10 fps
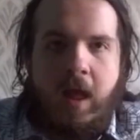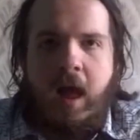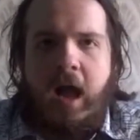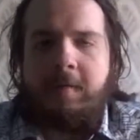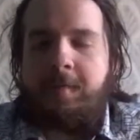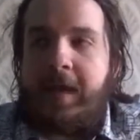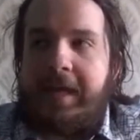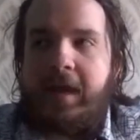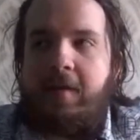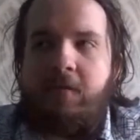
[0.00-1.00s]
I
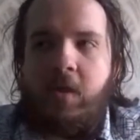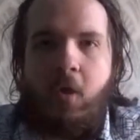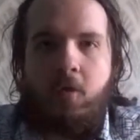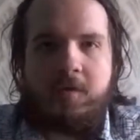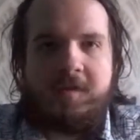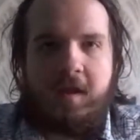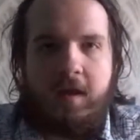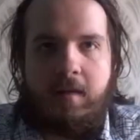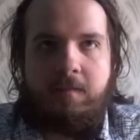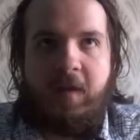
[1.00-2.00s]
think in the long
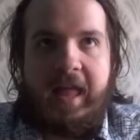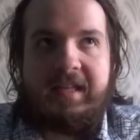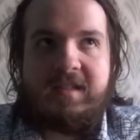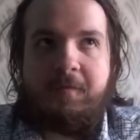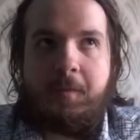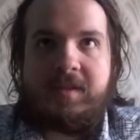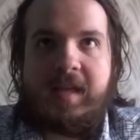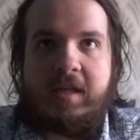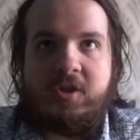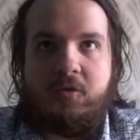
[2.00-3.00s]
term, there is the
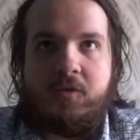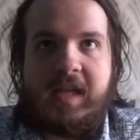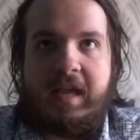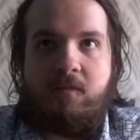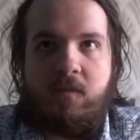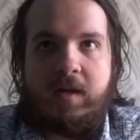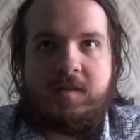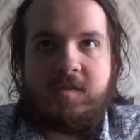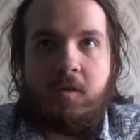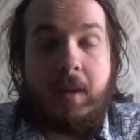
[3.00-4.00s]
potential to
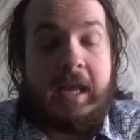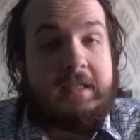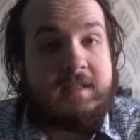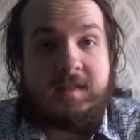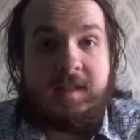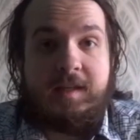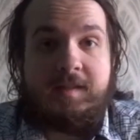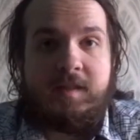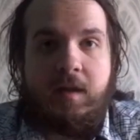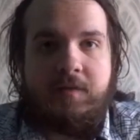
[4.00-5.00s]
invite some intersea
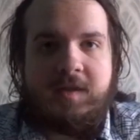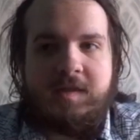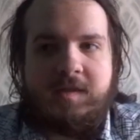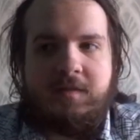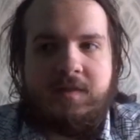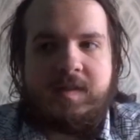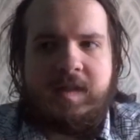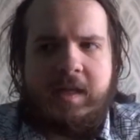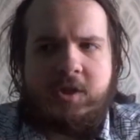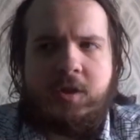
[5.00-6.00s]
services to the
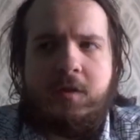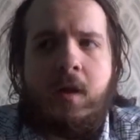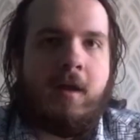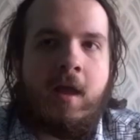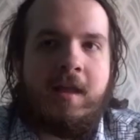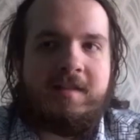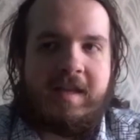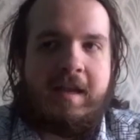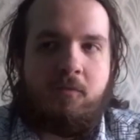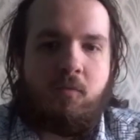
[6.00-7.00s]
station,
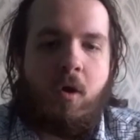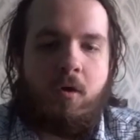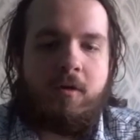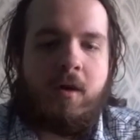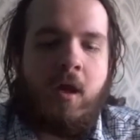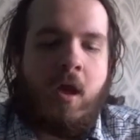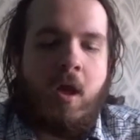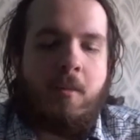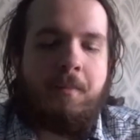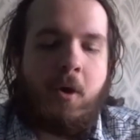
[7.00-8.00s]
day one,
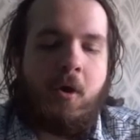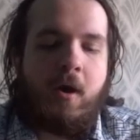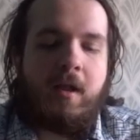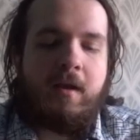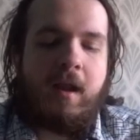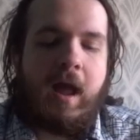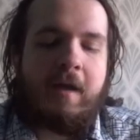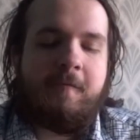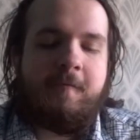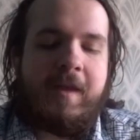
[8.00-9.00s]
but
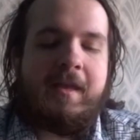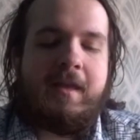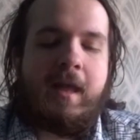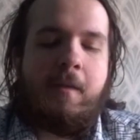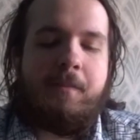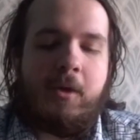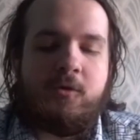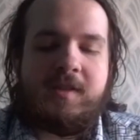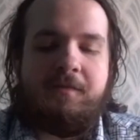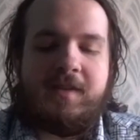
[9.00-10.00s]
I think
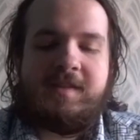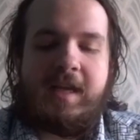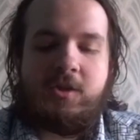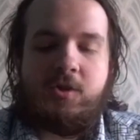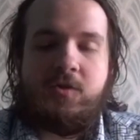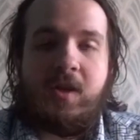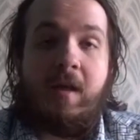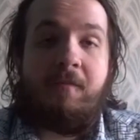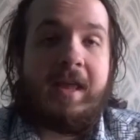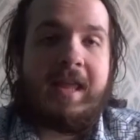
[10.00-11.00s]
building the station so
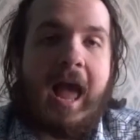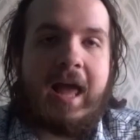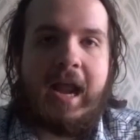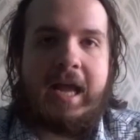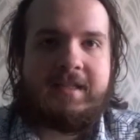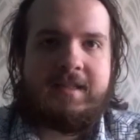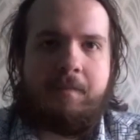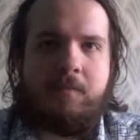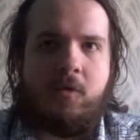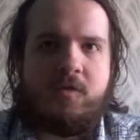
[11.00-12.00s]
that they can
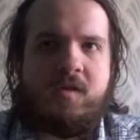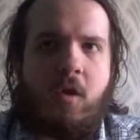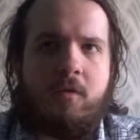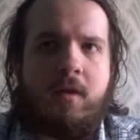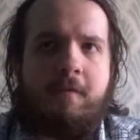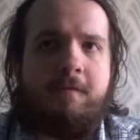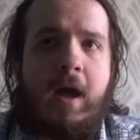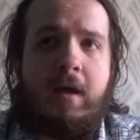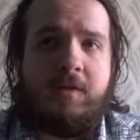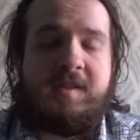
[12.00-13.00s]
accept those longer
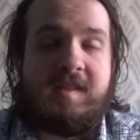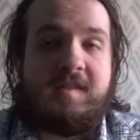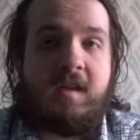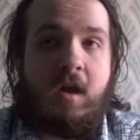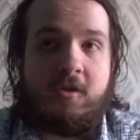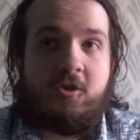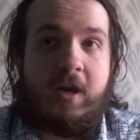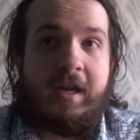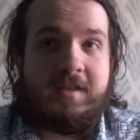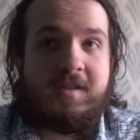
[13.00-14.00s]
5 or 6 car
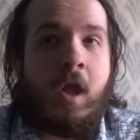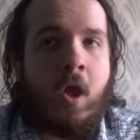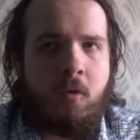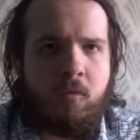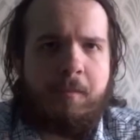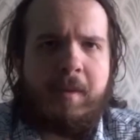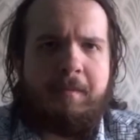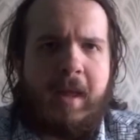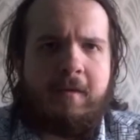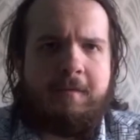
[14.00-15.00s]
trains would
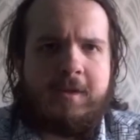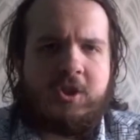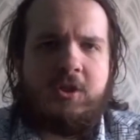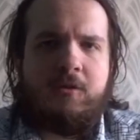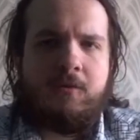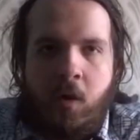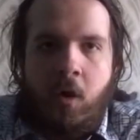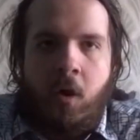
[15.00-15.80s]
be beneficial.